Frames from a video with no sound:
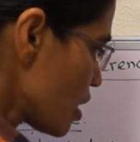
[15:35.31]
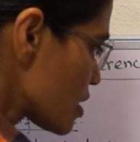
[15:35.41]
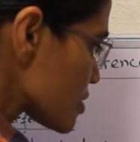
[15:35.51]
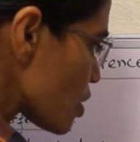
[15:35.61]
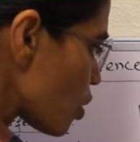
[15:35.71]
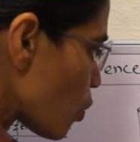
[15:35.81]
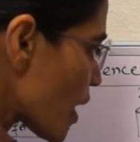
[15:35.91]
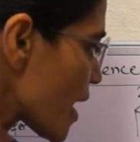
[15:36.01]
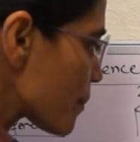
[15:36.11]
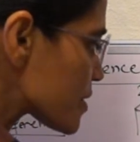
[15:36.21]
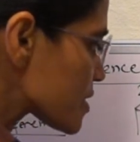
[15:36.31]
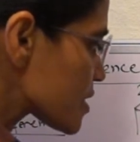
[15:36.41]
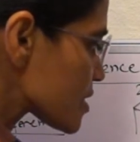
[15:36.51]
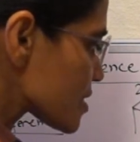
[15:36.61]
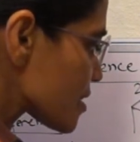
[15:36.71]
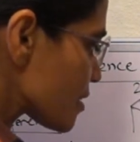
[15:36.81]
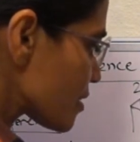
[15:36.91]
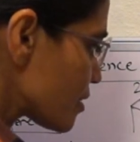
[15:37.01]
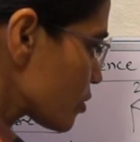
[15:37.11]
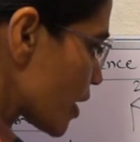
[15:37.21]
So what happens is,
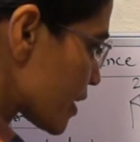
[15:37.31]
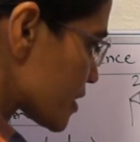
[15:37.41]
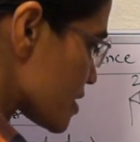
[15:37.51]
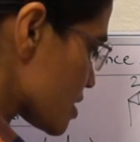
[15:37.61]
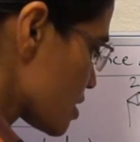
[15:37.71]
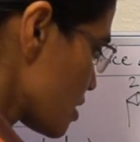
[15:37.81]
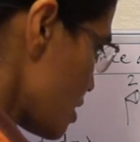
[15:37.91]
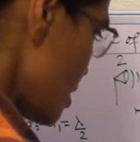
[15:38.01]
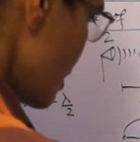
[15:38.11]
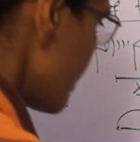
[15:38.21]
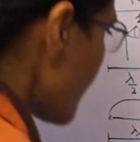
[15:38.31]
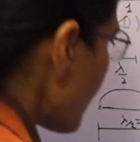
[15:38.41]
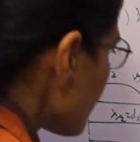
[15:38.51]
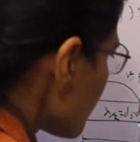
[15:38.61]
look at this. If I were